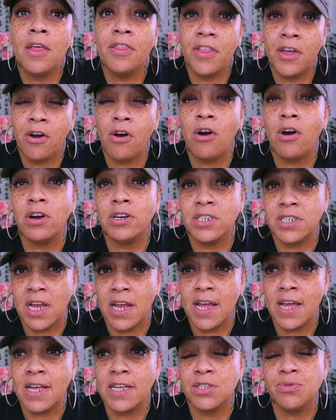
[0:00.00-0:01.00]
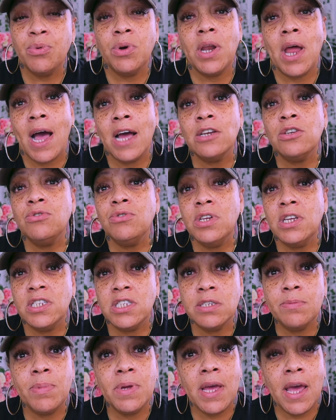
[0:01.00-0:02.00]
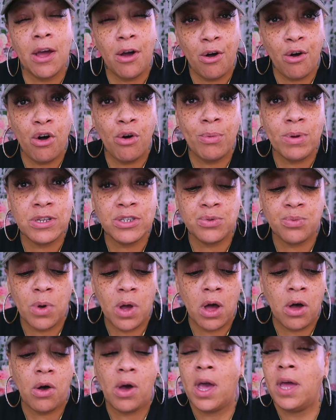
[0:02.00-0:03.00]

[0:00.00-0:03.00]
there are days when I do need to be at home as well.